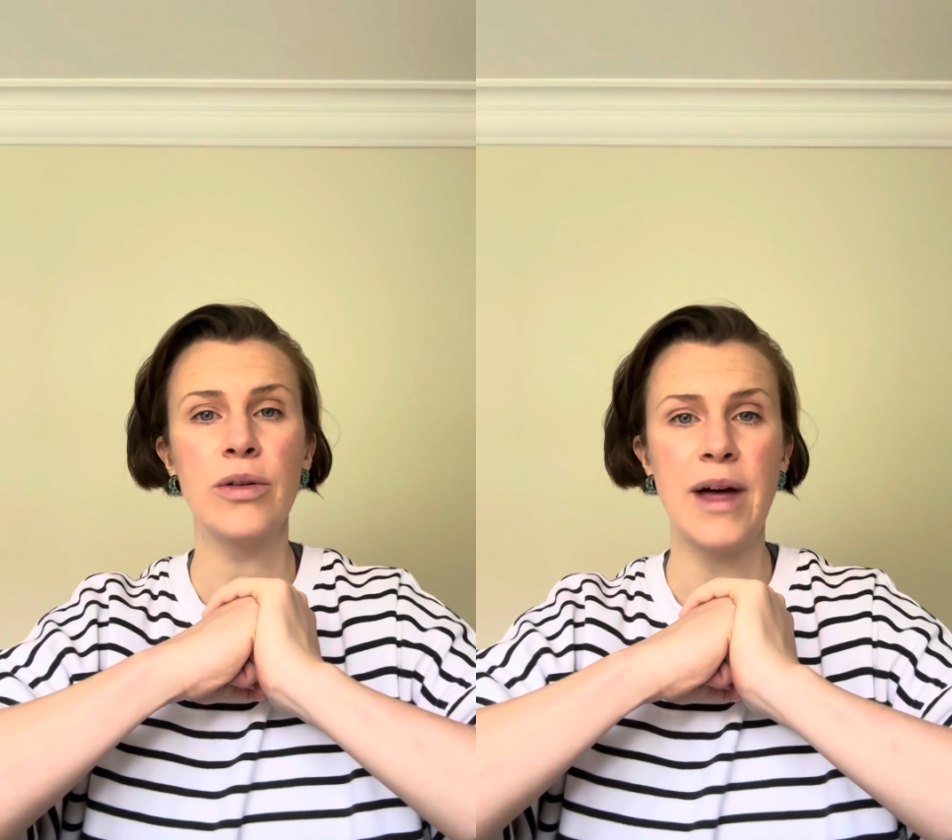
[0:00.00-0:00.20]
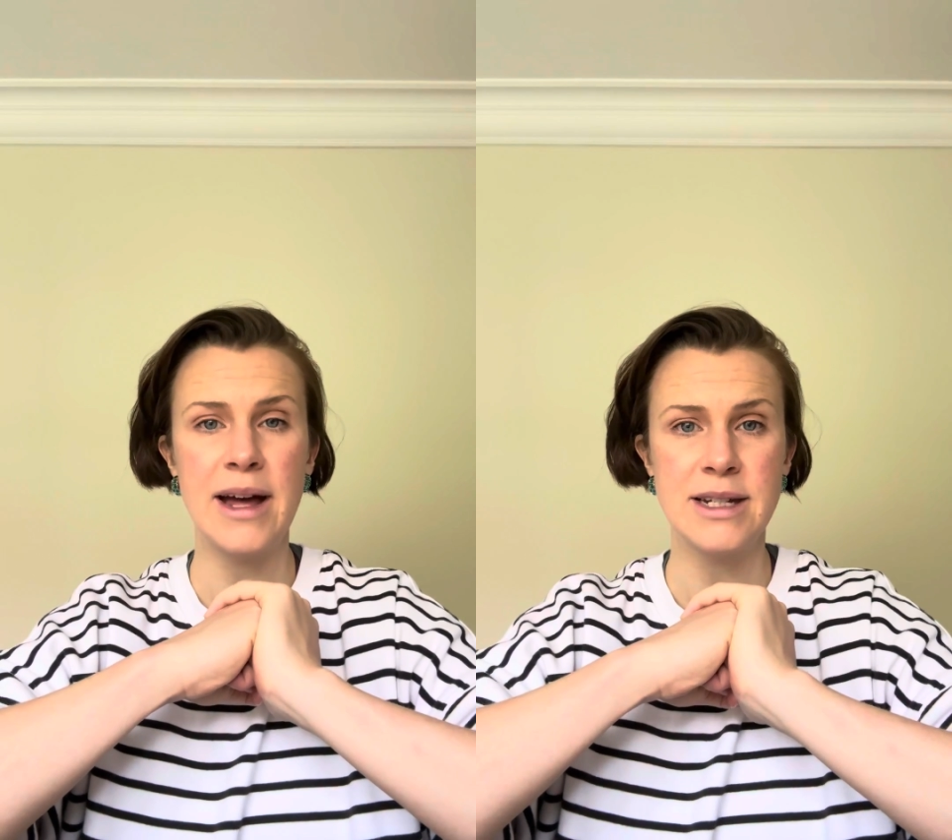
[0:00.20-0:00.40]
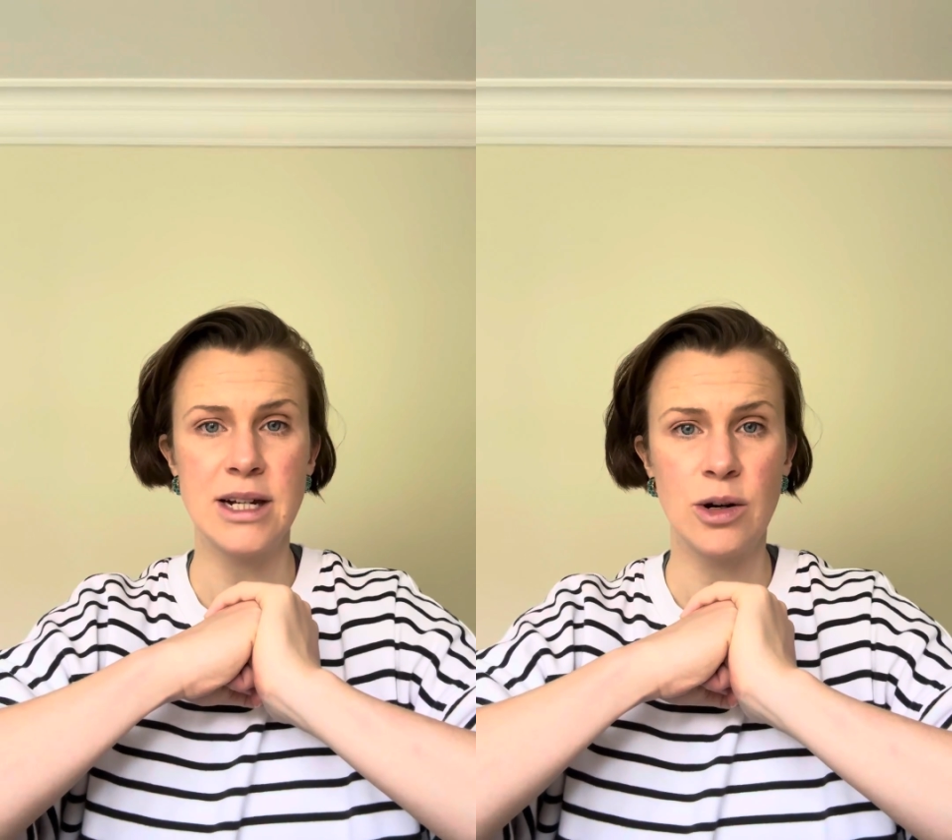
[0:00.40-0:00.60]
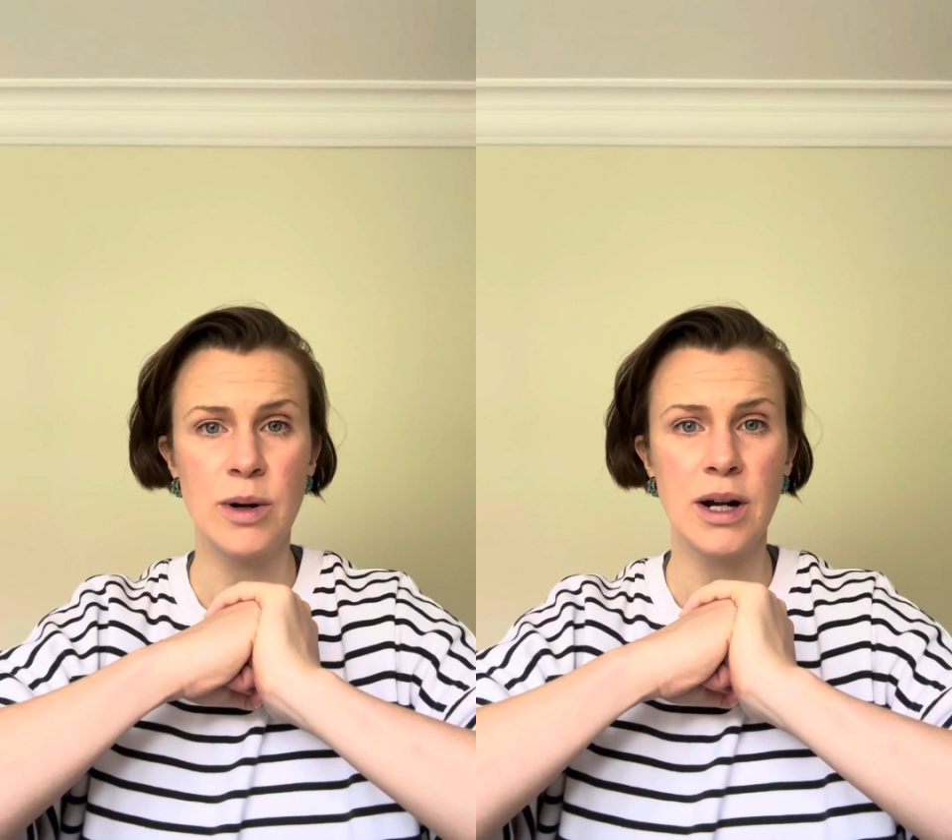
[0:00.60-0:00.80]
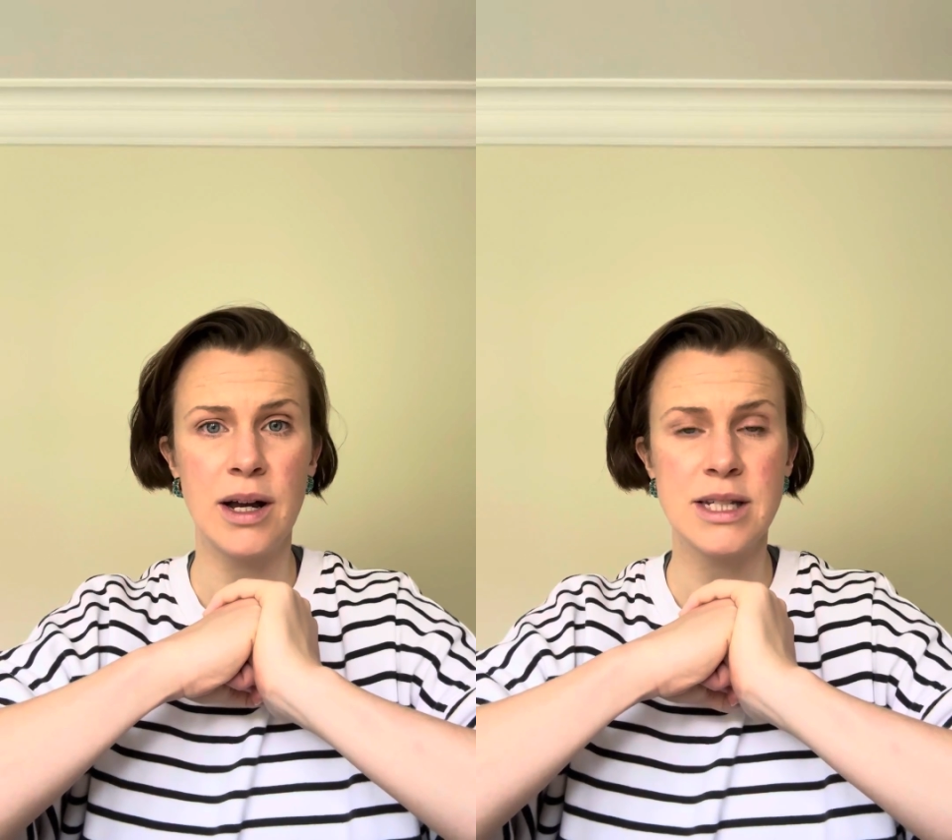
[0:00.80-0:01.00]
that tier
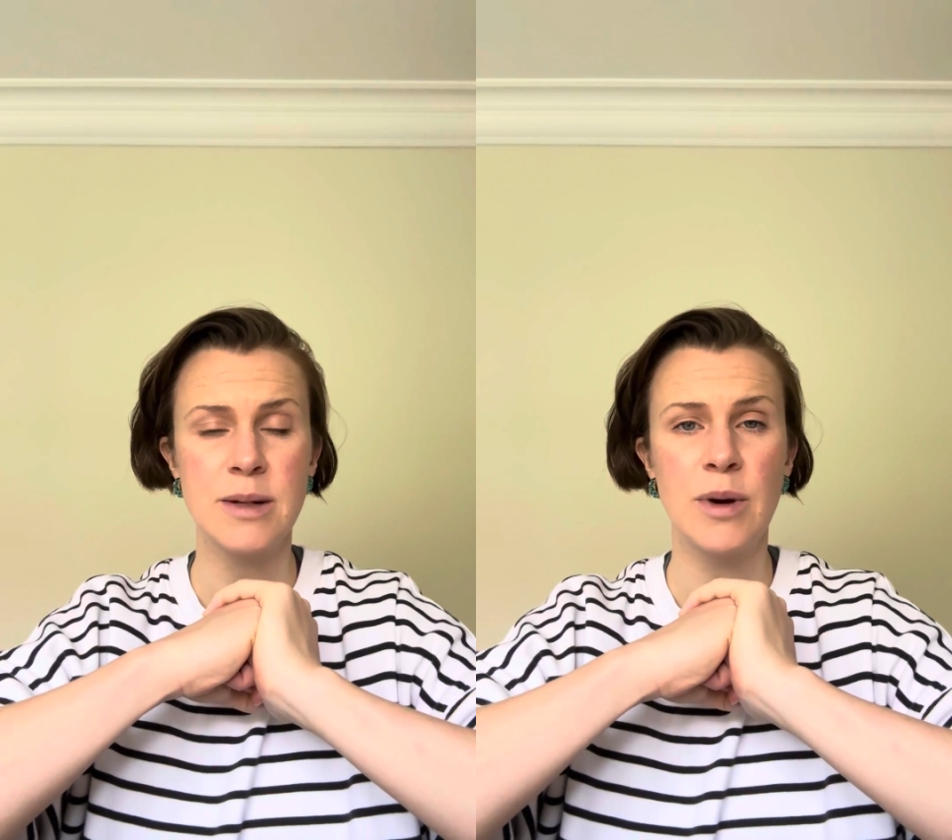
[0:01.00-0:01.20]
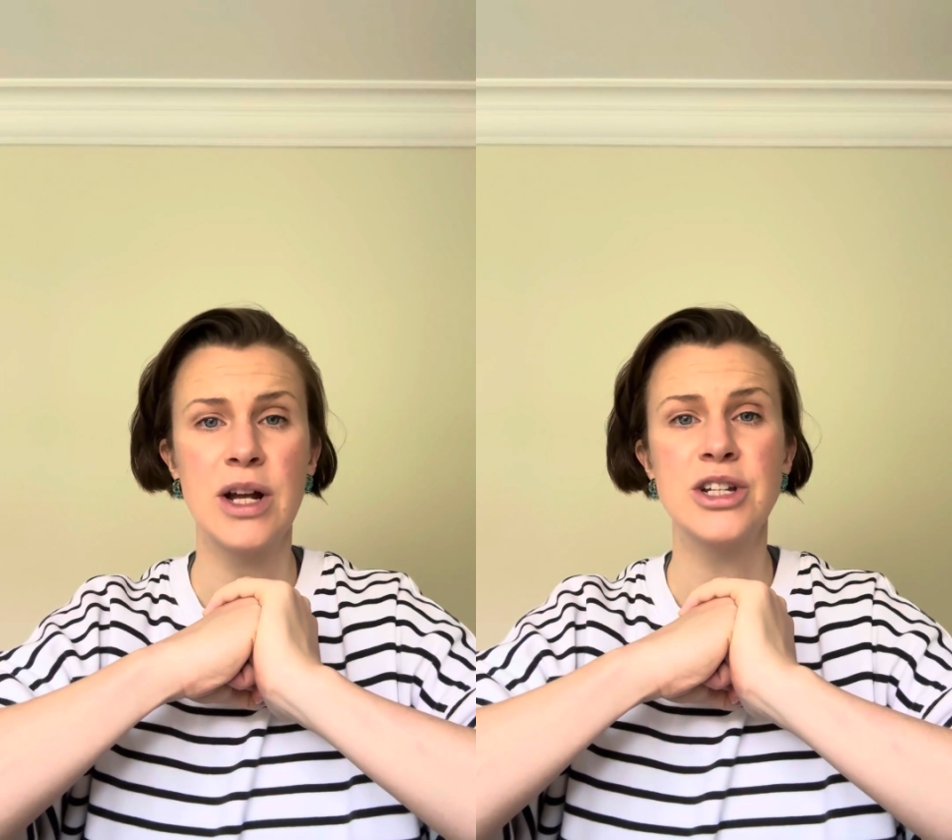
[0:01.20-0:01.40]
1 customer and